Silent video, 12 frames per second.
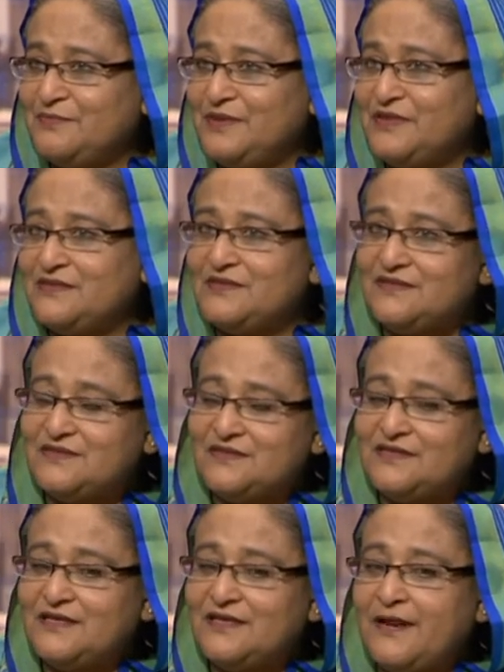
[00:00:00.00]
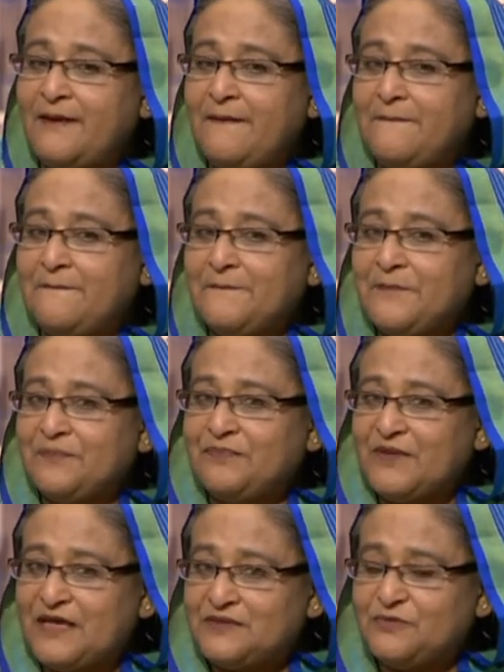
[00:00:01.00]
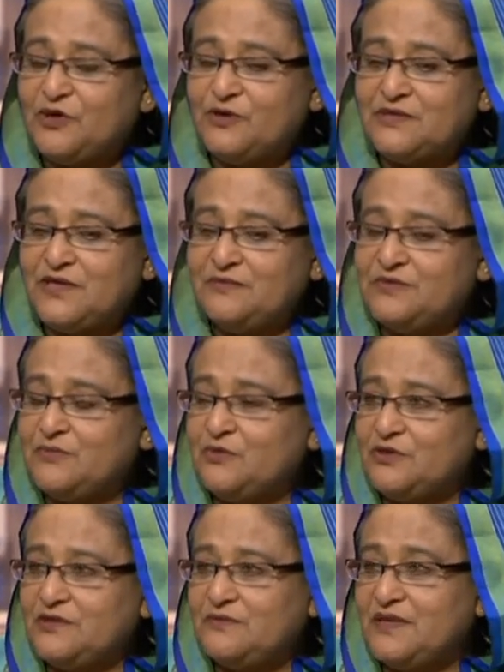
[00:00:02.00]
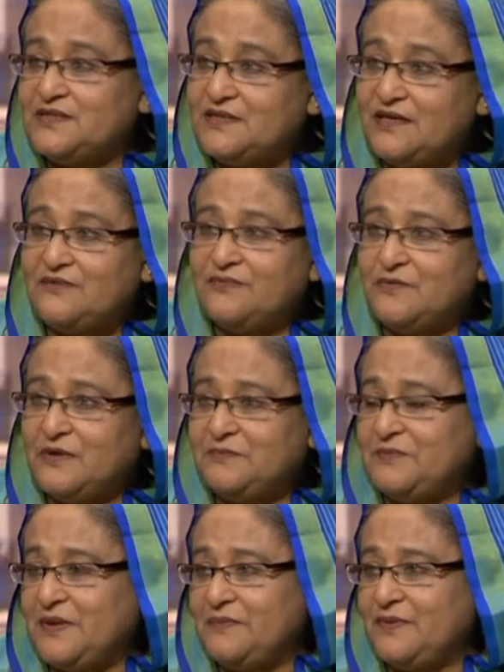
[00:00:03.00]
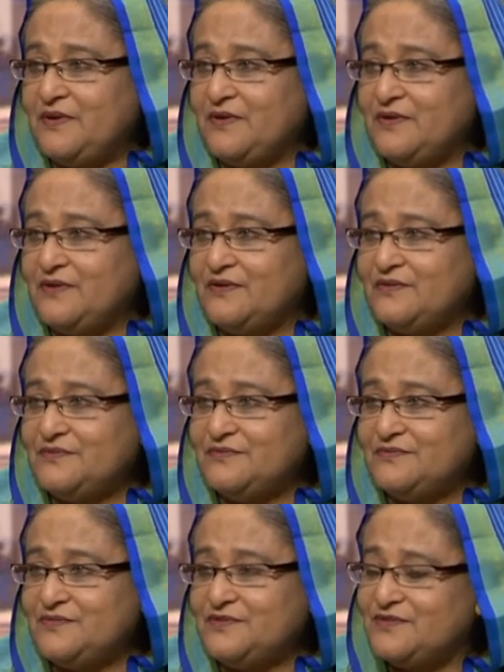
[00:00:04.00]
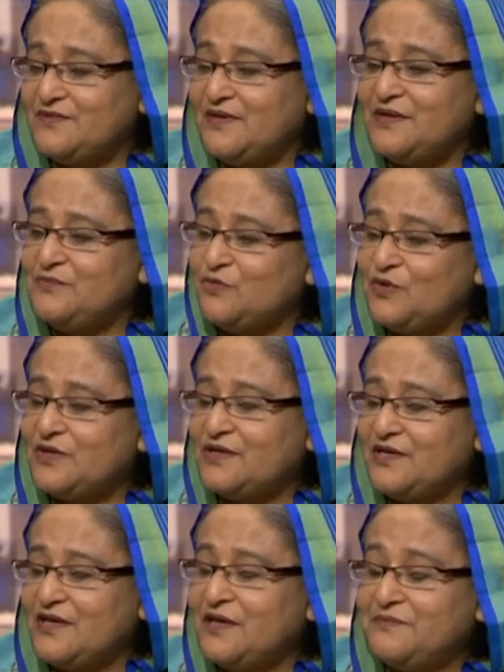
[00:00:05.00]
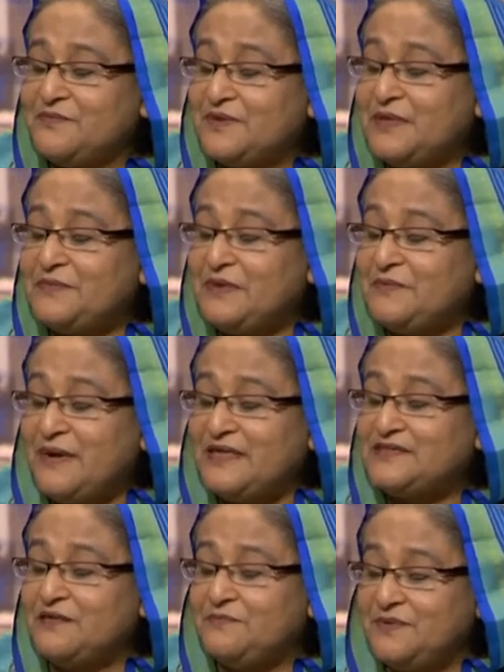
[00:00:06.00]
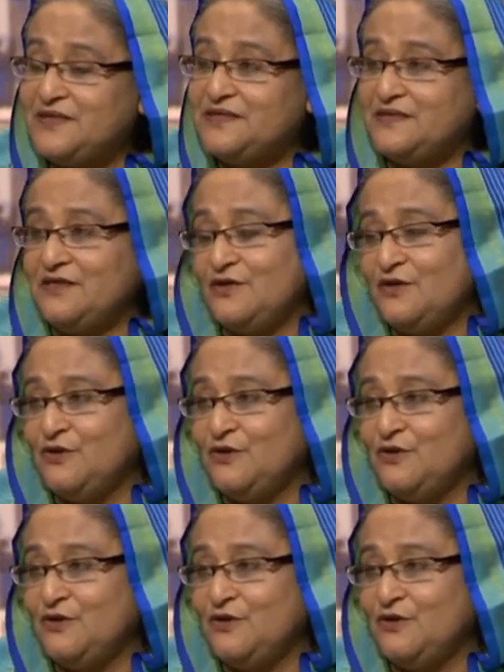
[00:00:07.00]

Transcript: but still, as because I am devoted myself to my people, so I am working, I am keeping myself busy